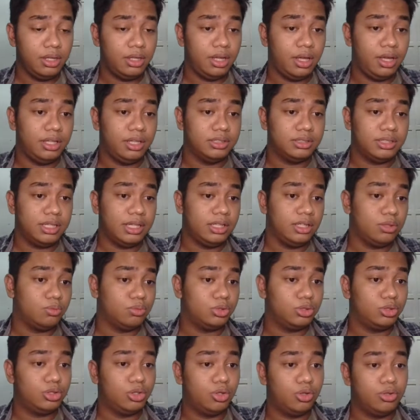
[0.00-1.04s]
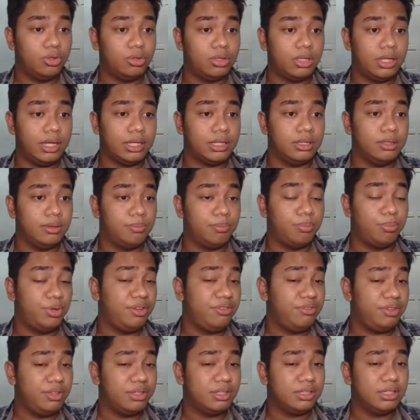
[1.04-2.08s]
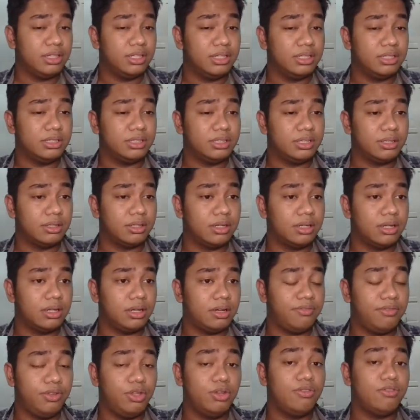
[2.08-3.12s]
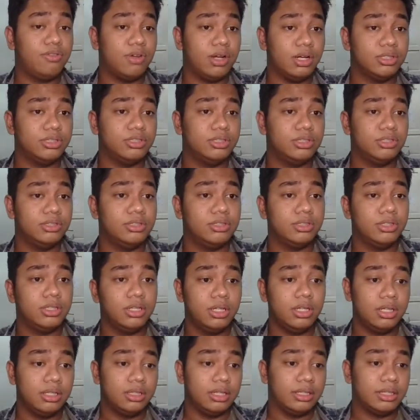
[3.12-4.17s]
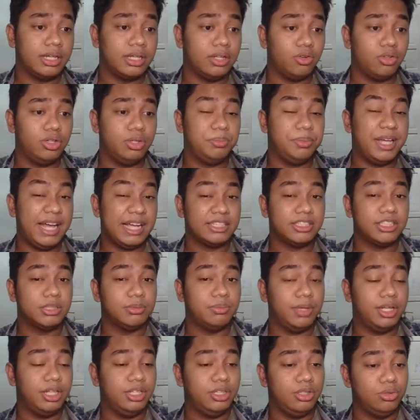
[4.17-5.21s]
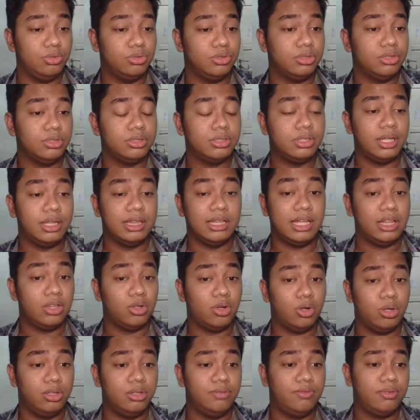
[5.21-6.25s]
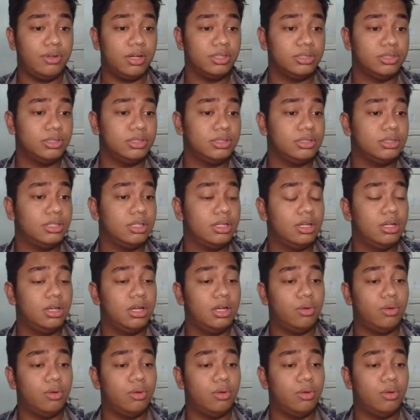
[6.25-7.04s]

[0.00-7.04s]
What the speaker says: Instead, it will show like the a few functions that can only be accessed by the users and not all the functions.